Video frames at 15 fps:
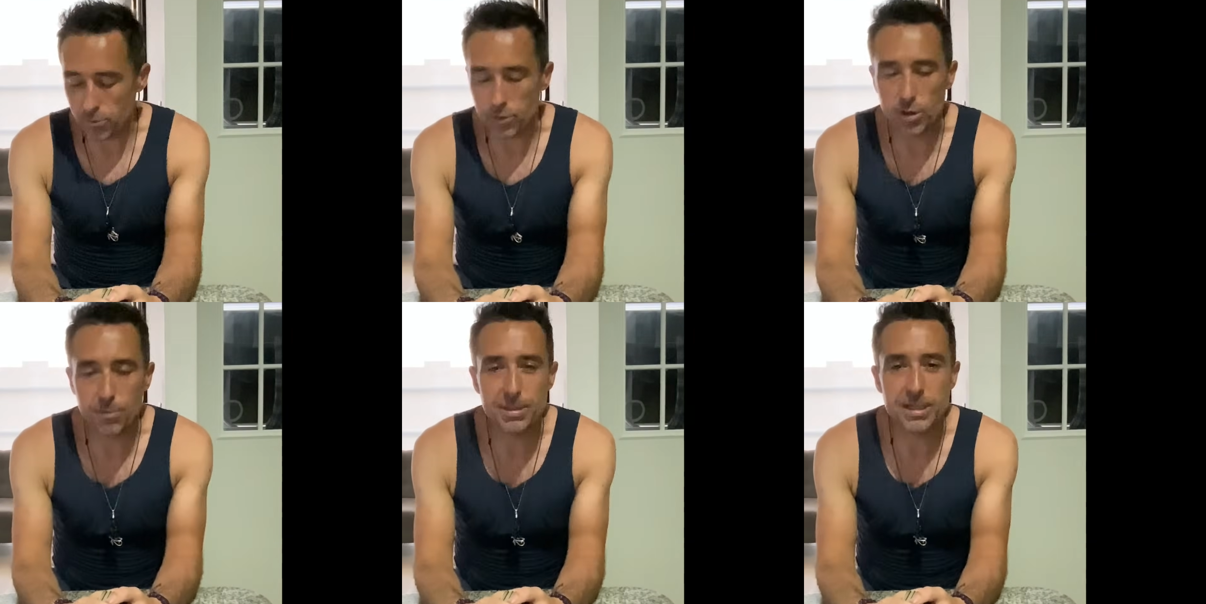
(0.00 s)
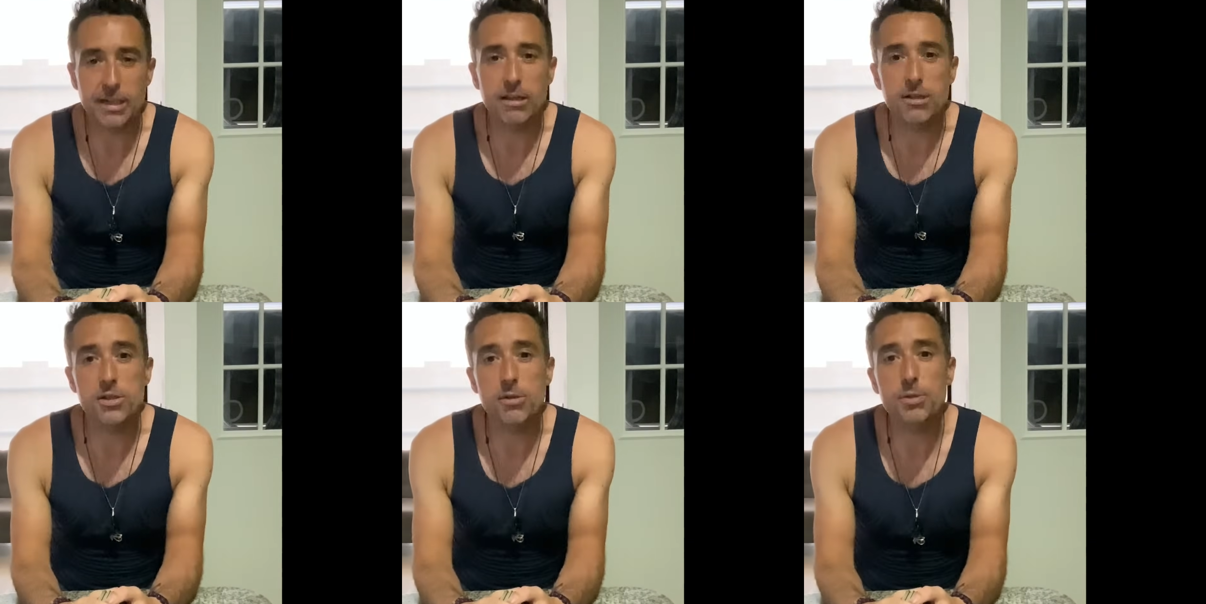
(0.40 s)
No
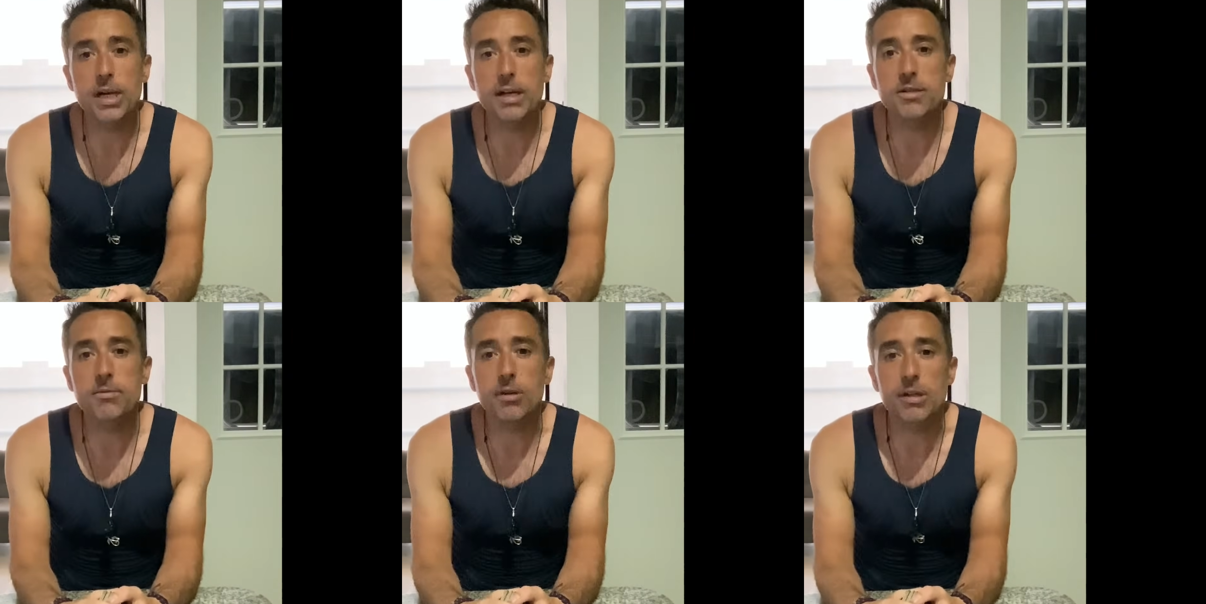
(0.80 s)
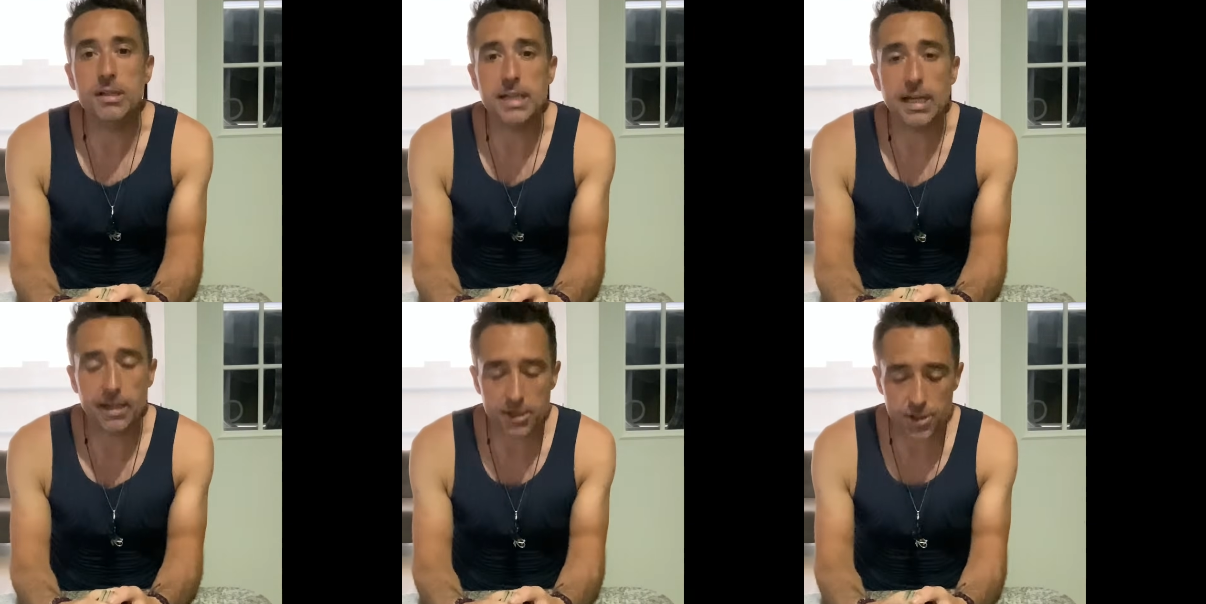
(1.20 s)
particular subject, we're going
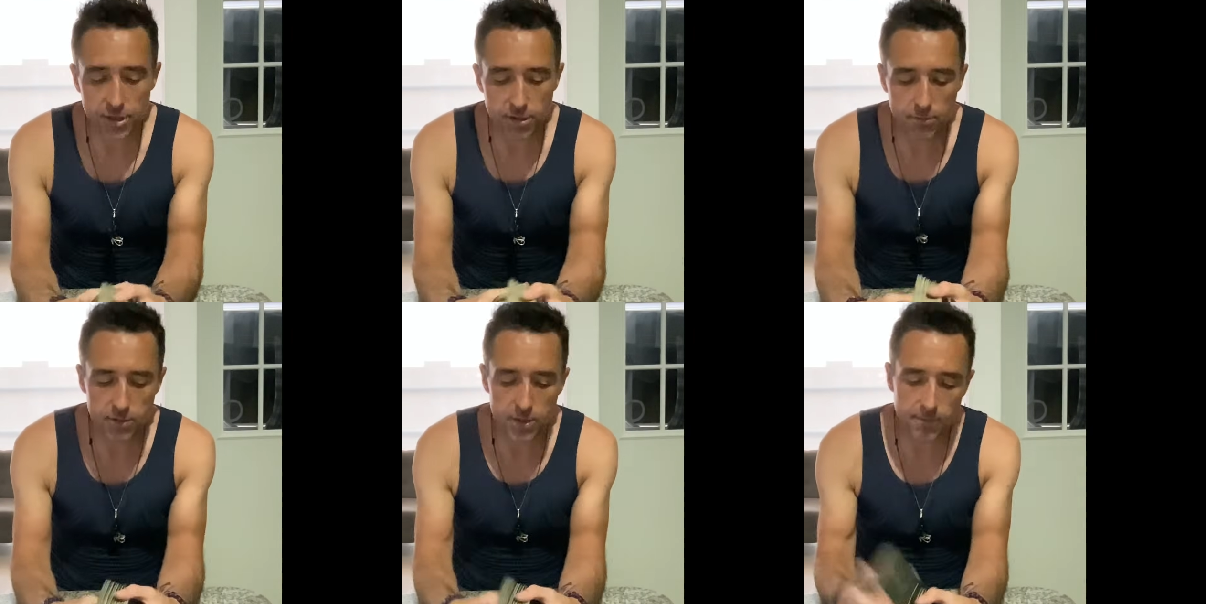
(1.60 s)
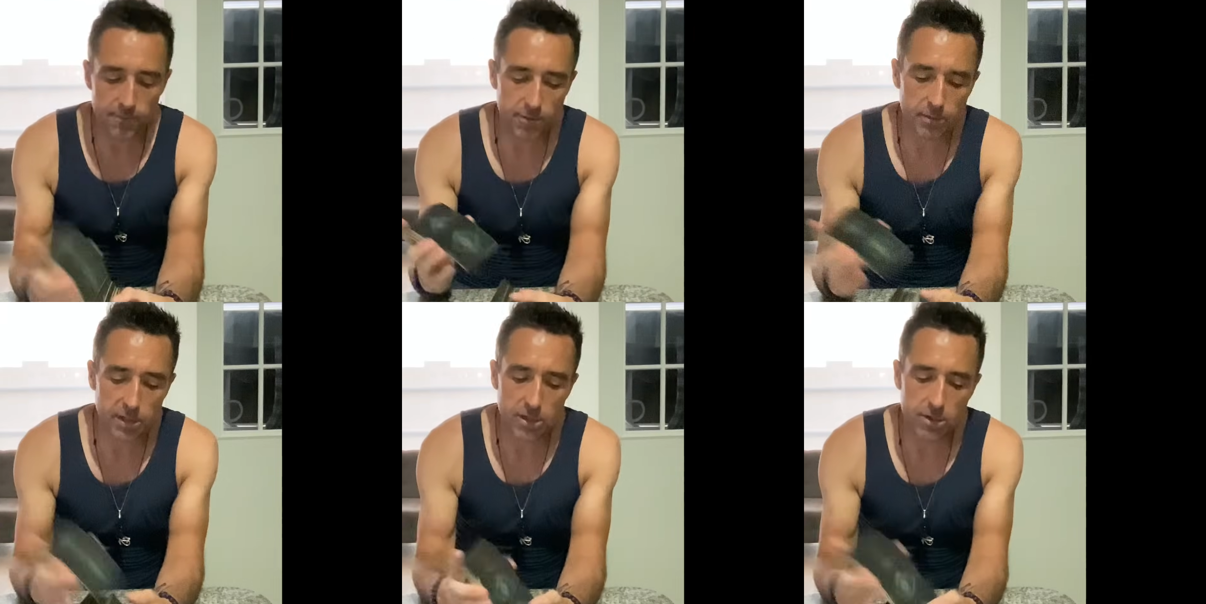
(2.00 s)
to take an issue,
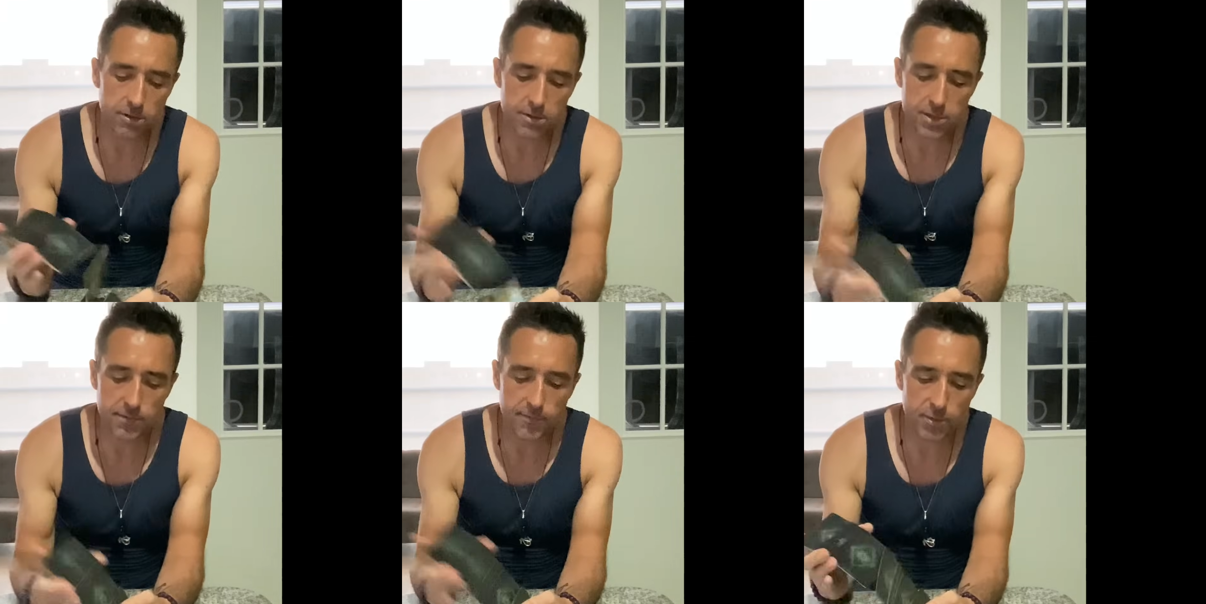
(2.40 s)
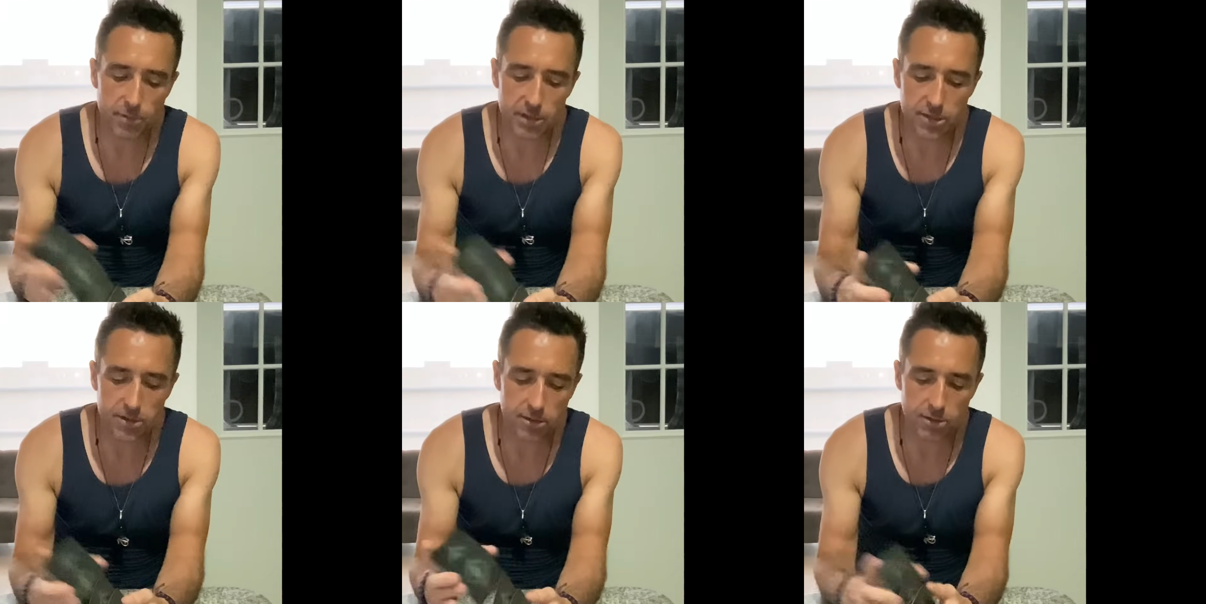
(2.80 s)
something we know, something
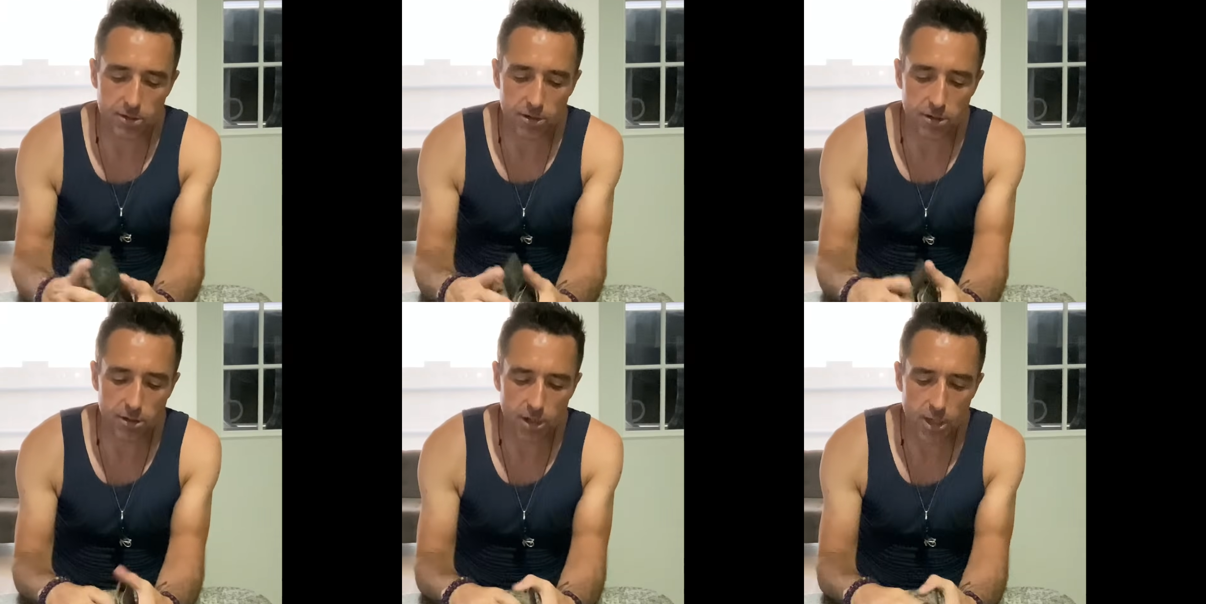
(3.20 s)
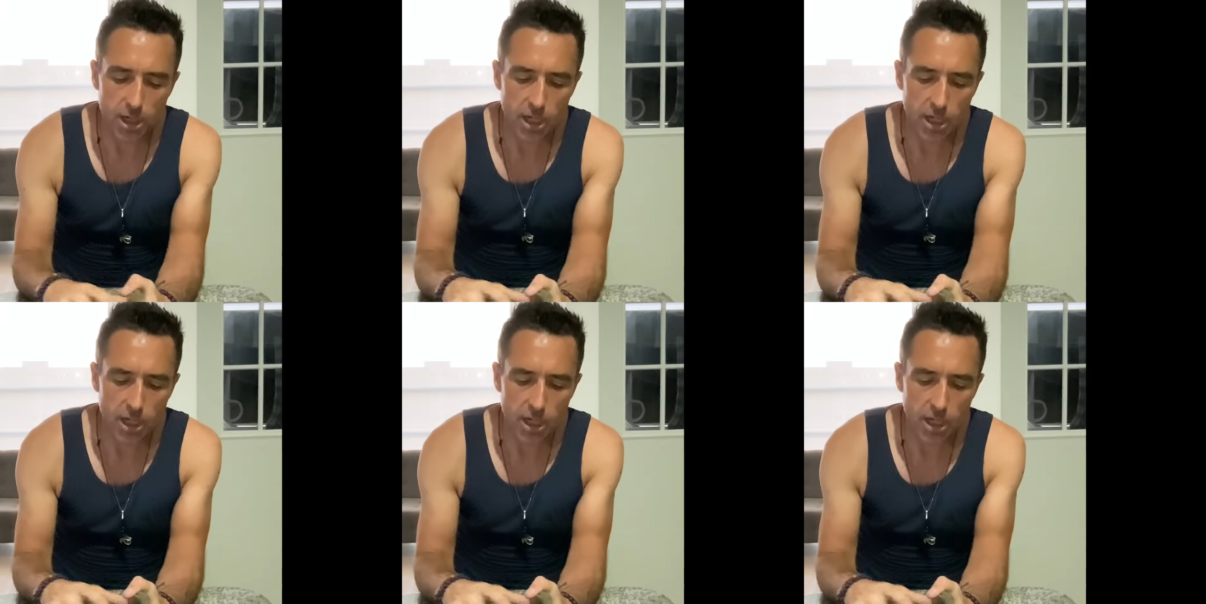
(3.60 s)
we don't know.